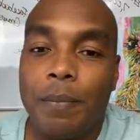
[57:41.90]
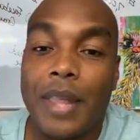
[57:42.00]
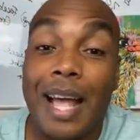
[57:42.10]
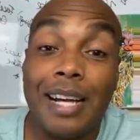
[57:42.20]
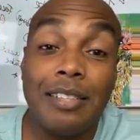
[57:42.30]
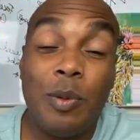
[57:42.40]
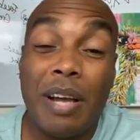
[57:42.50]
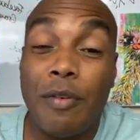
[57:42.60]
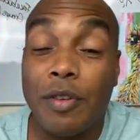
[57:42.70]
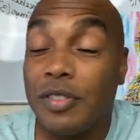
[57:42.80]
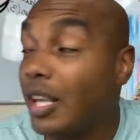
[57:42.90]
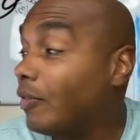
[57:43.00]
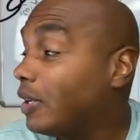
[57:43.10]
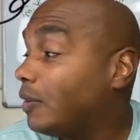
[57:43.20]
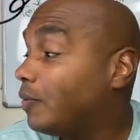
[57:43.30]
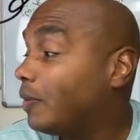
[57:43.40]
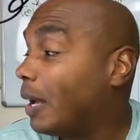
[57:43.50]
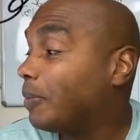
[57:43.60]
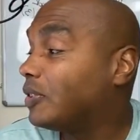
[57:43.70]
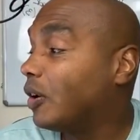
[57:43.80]
Actually, we have over 70
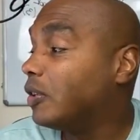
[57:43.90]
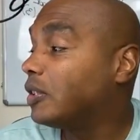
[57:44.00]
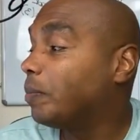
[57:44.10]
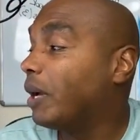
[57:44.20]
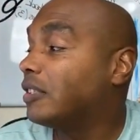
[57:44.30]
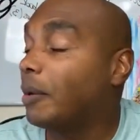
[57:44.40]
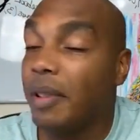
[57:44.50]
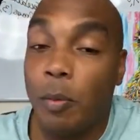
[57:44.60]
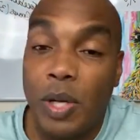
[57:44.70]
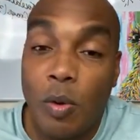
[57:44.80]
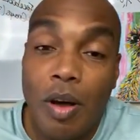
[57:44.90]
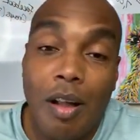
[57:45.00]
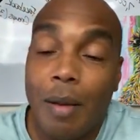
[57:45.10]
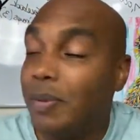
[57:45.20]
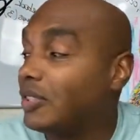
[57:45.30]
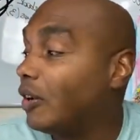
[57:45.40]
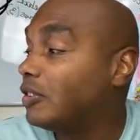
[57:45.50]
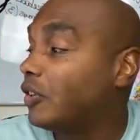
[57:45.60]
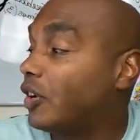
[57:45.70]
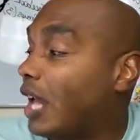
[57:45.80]
episodes, but some of them we don't call episodes,
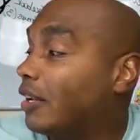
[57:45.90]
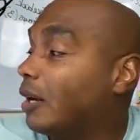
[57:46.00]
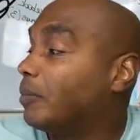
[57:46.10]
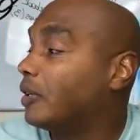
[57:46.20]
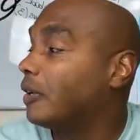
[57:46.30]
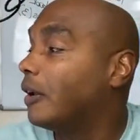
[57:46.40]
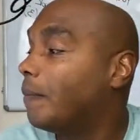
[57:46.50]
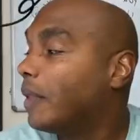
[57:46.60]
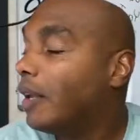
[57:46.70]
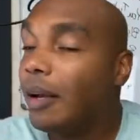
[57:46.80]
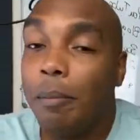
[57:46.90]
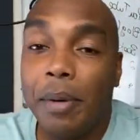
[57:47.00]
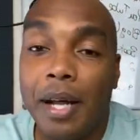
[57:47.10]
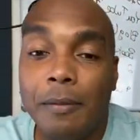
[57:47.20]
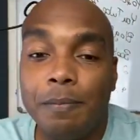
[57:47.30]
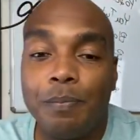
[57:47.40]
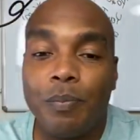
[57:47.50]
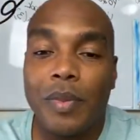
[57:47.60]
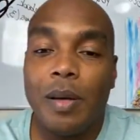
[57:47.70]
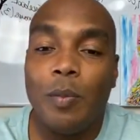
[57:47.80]
so they're not numbered. But
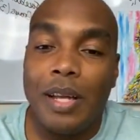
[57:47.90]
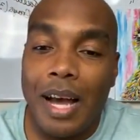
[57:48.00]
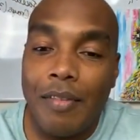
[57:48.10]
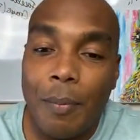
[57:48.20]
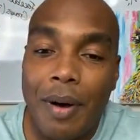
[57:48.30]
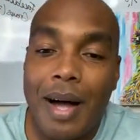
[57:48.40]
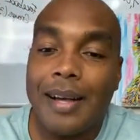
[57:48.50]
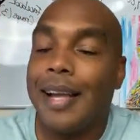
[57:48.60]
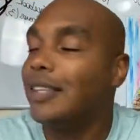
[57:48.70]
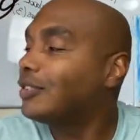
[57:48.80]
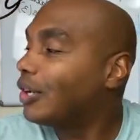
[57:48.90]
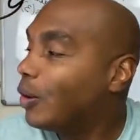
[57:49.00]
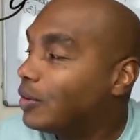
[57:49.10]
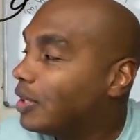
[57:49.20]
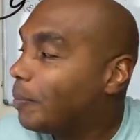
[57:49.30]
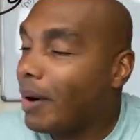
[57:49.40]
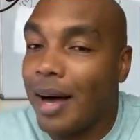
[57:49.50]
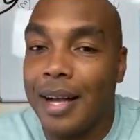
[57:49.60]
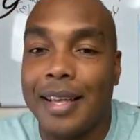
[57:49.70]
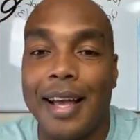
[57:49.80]
we have the podcast. Go to the
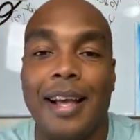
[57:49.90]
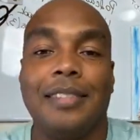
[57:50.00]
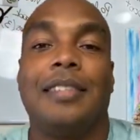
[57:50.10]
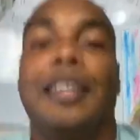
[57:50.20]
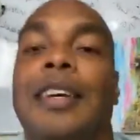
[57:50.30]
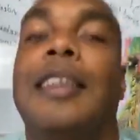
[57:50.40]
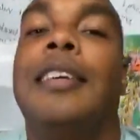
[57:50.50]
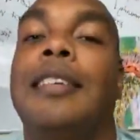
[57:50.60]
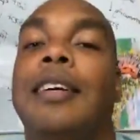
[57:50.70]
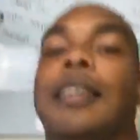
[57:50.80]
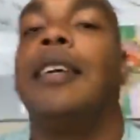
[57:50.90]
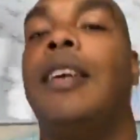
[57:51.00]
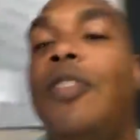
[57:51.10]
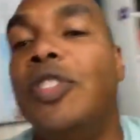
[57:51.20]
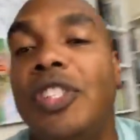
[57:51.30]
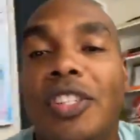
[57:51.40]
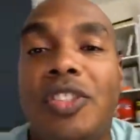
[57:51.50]
podcast. Look, if you're just